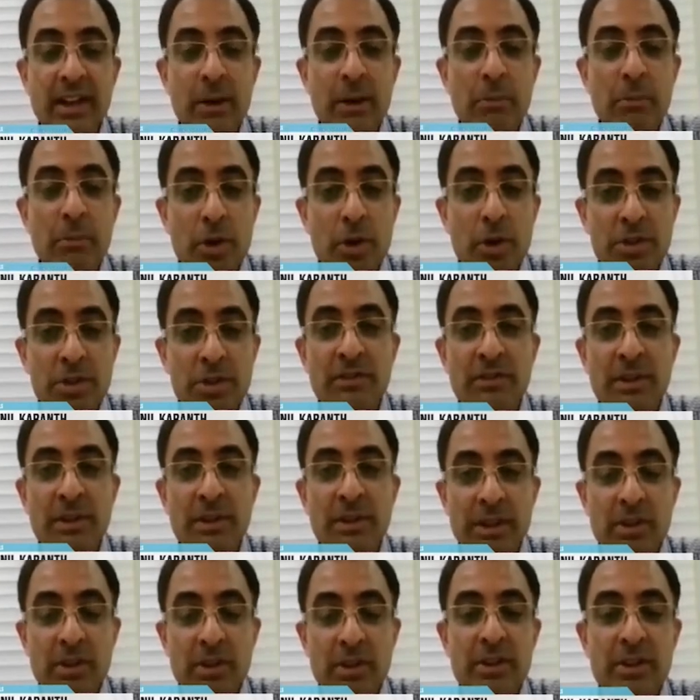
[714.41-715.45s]
most of the
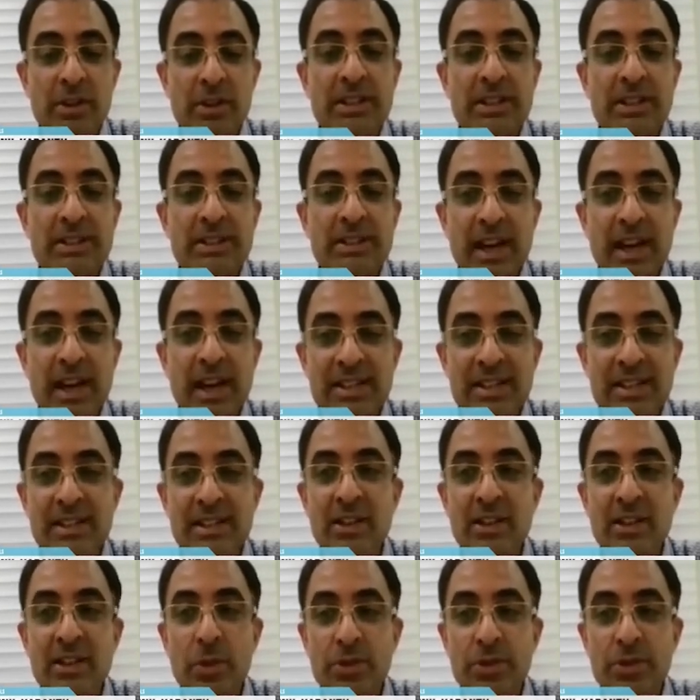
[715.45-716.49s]
pathology starts in
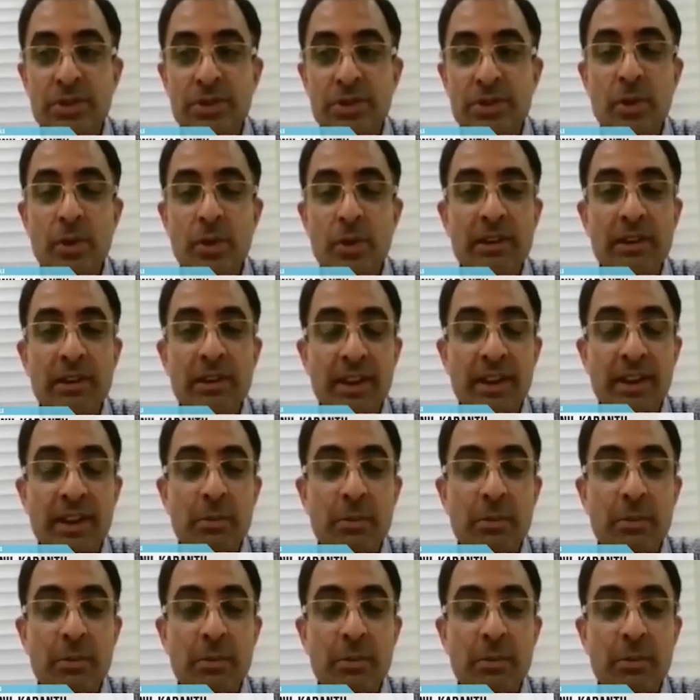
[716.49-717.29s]
the posterior inferior